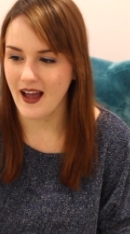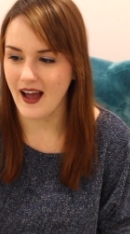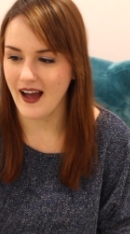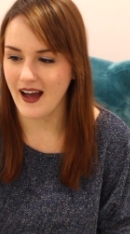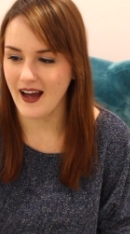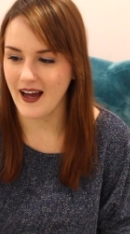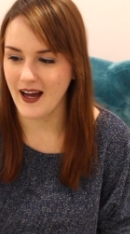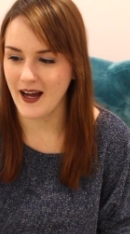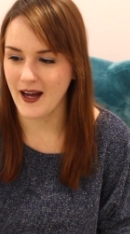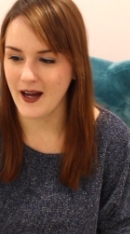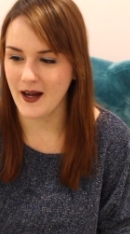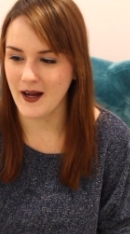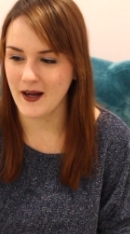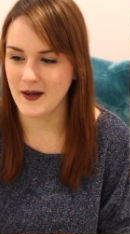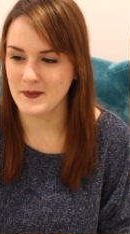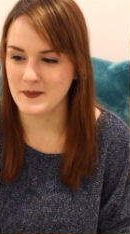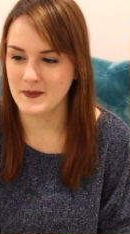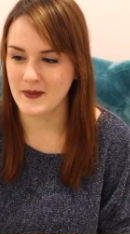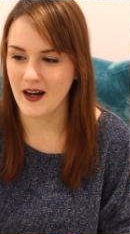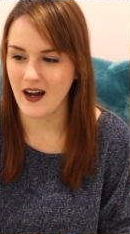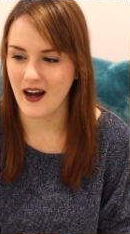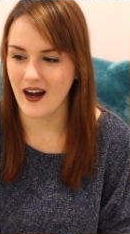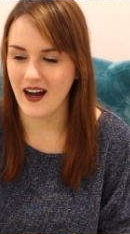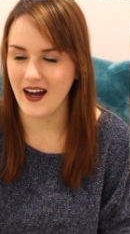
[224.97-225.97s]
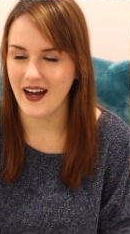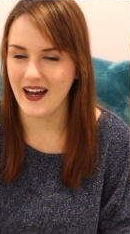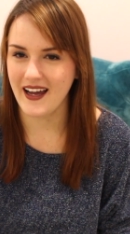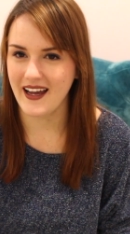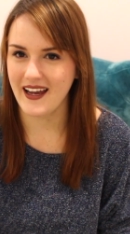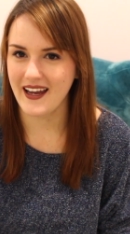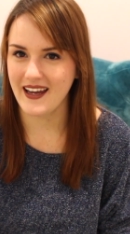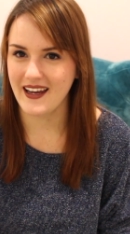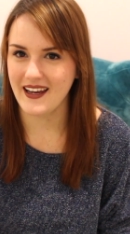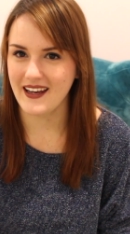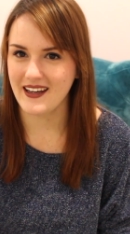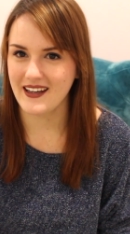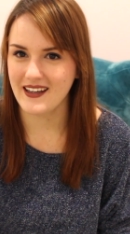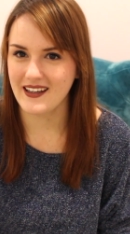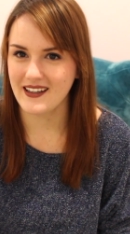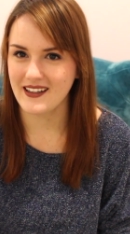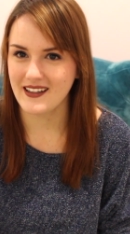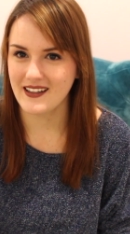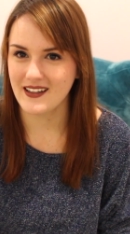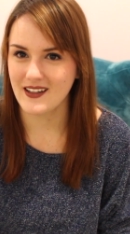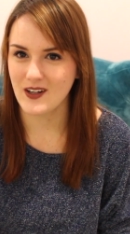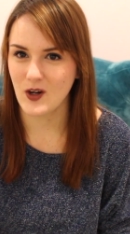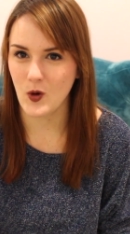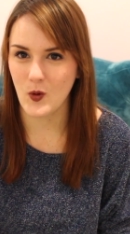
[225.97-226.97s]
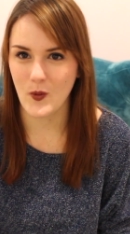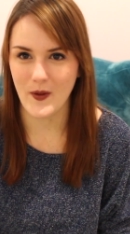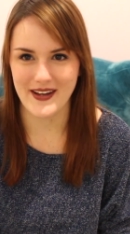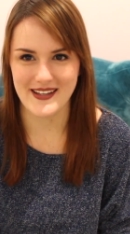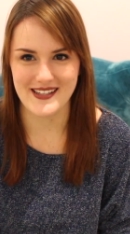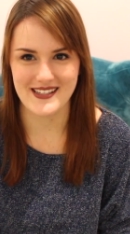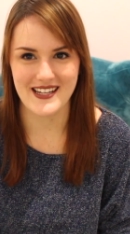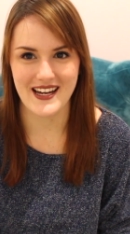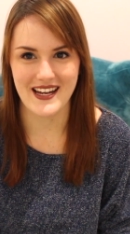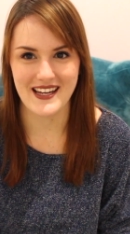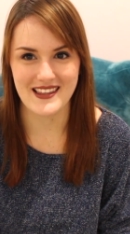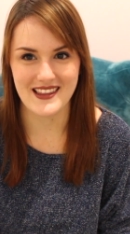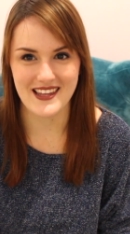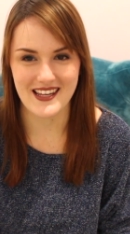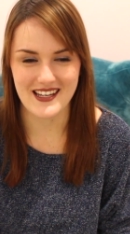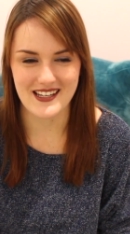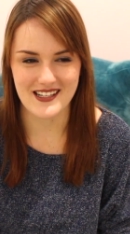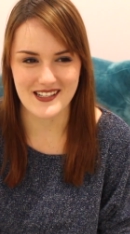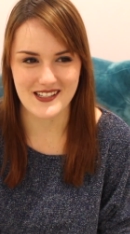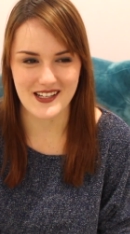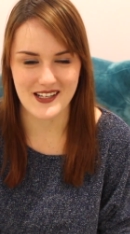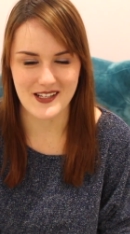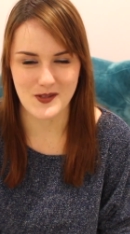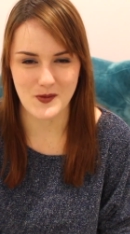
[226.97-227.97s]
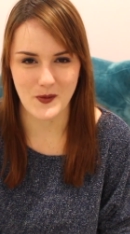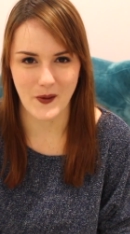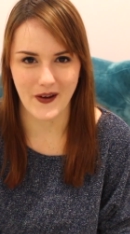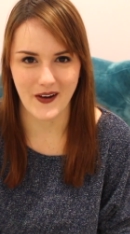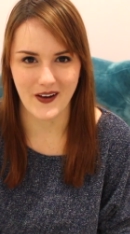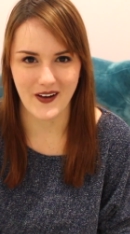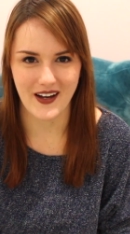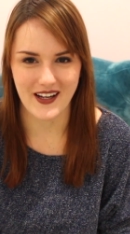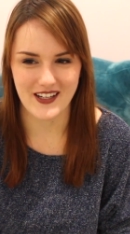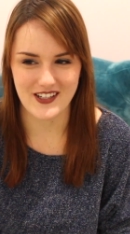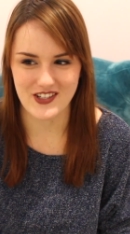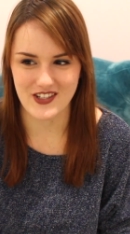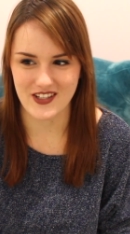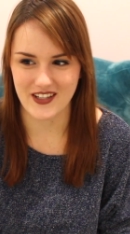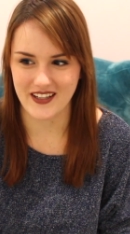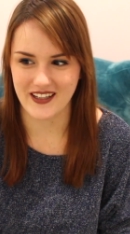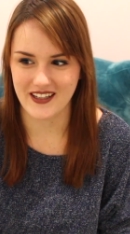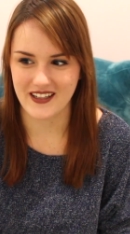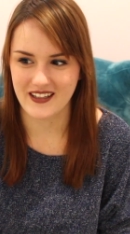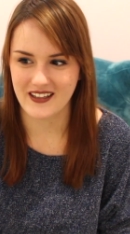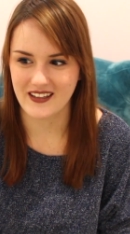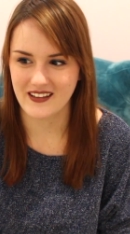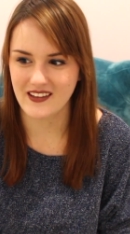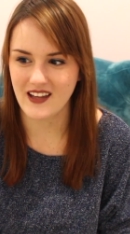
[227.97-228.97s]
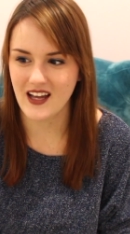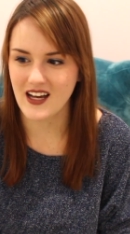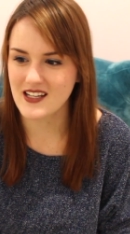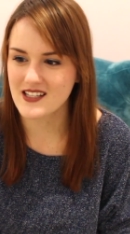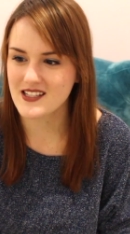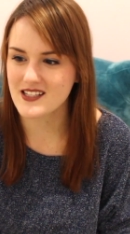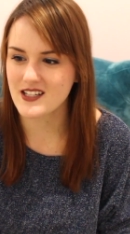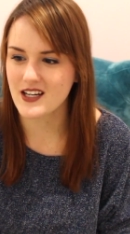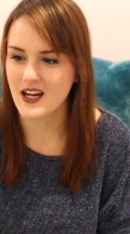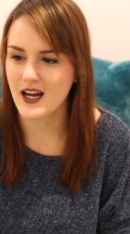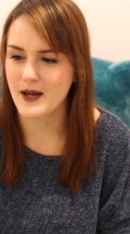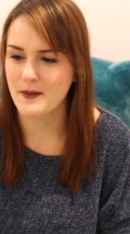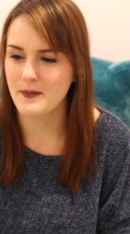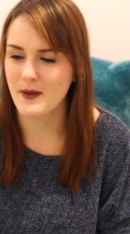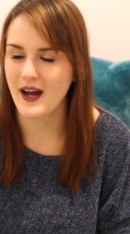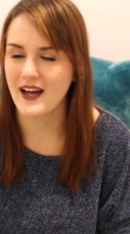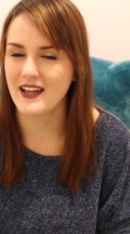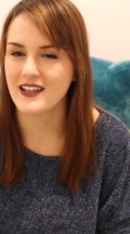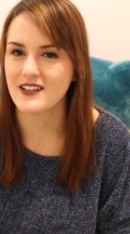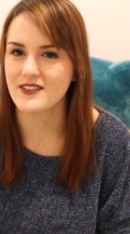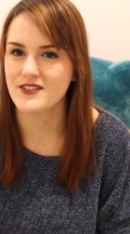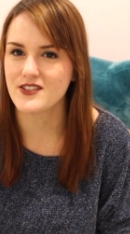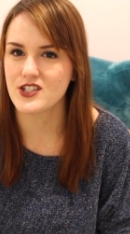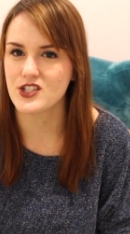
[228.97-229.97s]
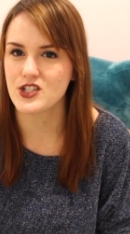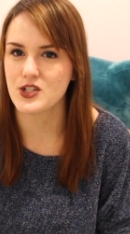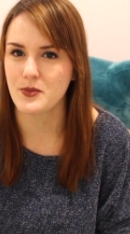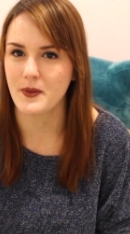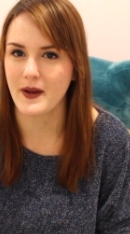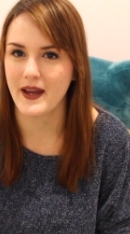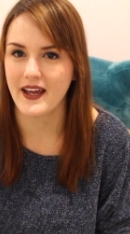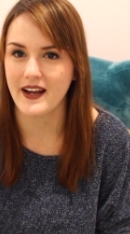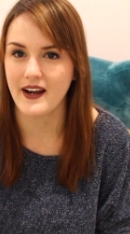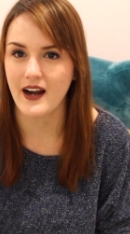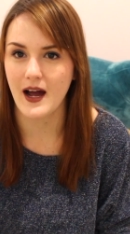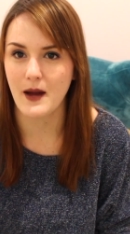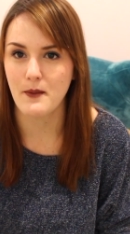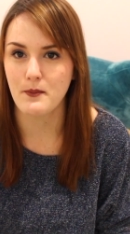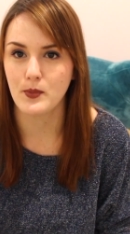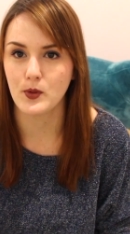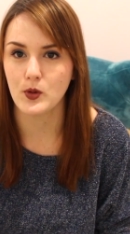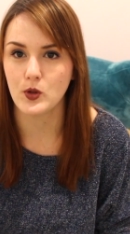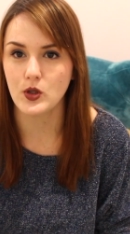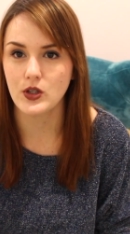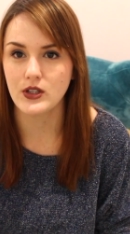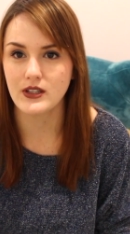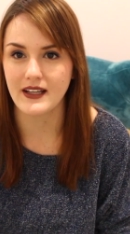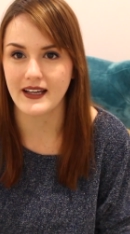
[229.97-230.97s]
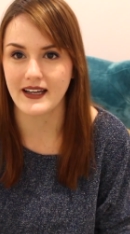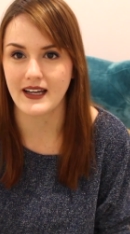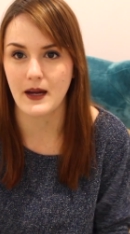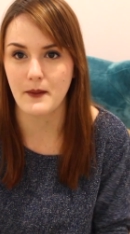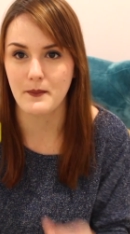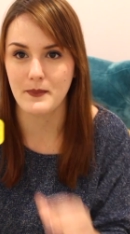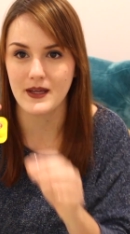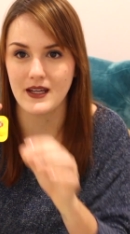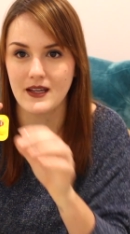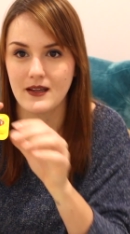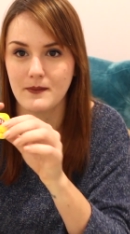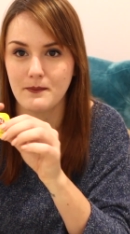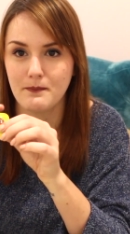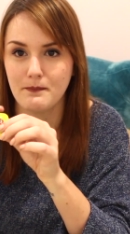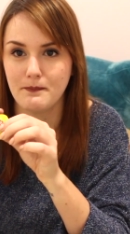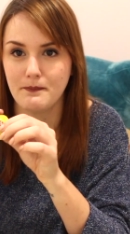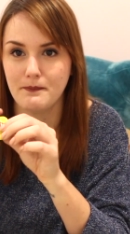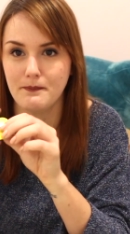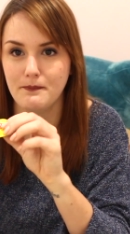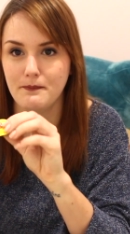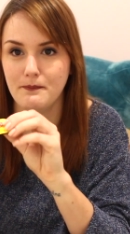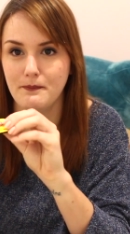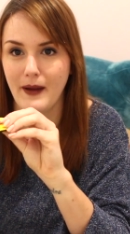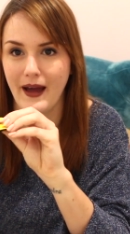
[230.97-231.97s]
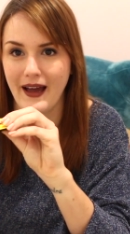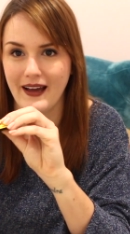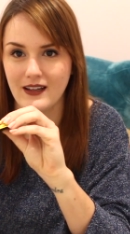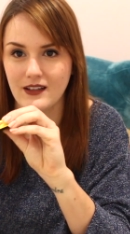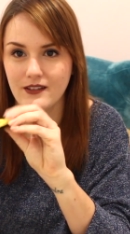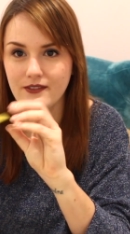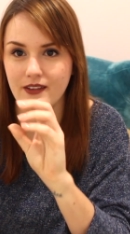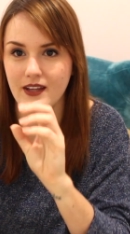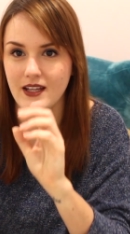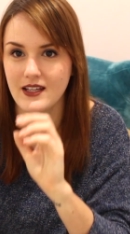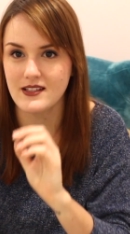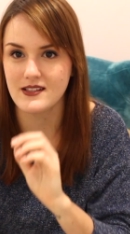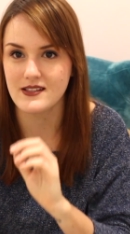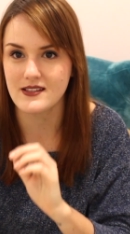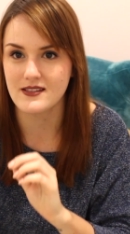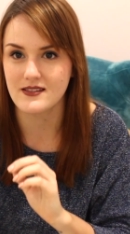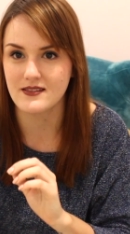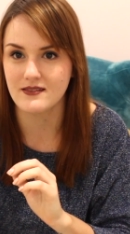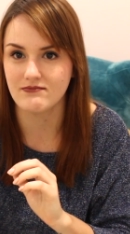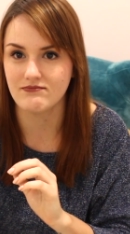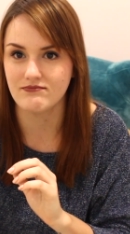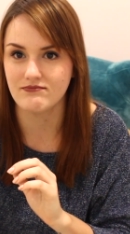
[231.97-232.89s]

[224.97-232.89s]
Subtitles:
I always take these as well actually. Last time I lived in Japan I bought like a big pack of these